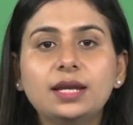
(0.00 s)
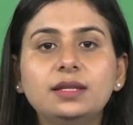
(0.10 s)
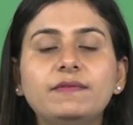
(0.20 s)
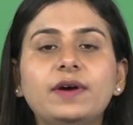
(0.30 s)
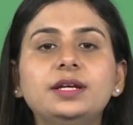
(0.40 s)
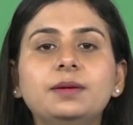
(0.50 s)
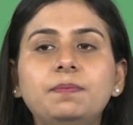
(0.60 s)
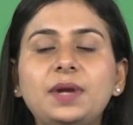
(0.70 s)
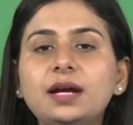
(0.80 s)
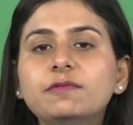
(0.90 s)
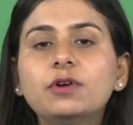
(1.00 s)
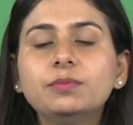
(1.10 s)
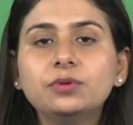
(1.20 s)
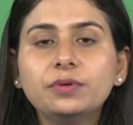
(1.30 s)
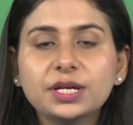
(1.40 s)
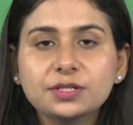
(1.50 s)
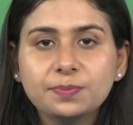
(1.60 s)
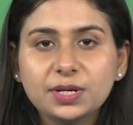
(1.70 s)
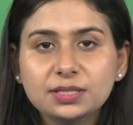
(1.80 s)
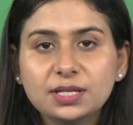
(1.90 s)
and they find a platform to
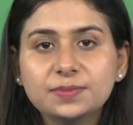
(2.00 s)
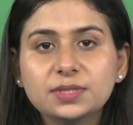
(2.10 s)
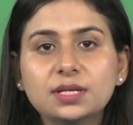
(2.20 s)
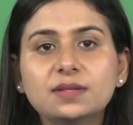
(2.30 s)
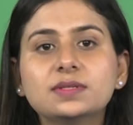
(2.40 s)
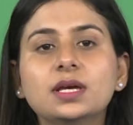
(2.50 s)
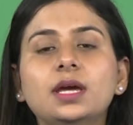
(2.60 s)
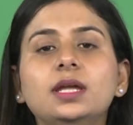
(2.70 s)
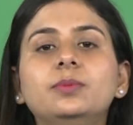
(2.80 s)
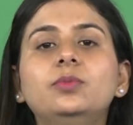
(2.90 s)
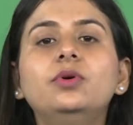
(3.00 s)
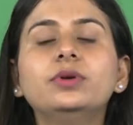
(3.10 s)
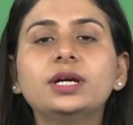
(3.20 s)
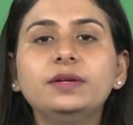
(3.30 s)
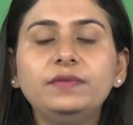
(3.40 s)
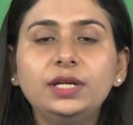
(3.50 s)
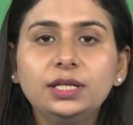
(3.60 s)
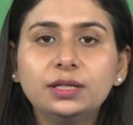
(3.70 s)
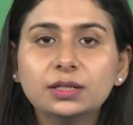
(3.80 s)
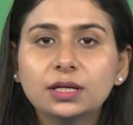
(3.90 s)
express themselves in a more
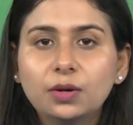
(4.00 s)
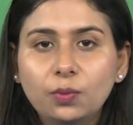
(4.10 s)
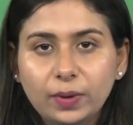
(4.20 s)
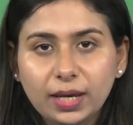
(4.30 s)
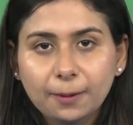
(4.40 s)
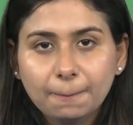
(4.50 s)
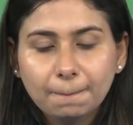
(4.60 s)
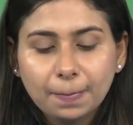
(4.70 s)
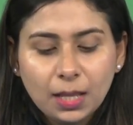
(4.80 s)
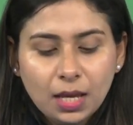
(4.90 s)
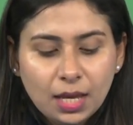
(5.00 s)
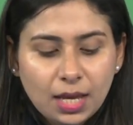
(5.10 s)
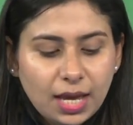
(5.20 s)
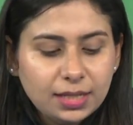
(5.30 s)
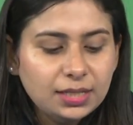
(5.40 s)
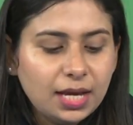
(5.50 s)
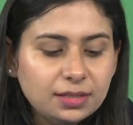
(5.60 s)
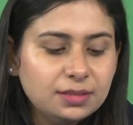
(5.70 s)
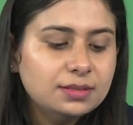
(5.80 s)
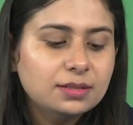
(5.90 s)
convenient way. And
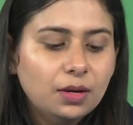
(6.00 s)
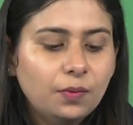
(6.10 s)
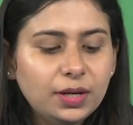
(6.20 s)
that is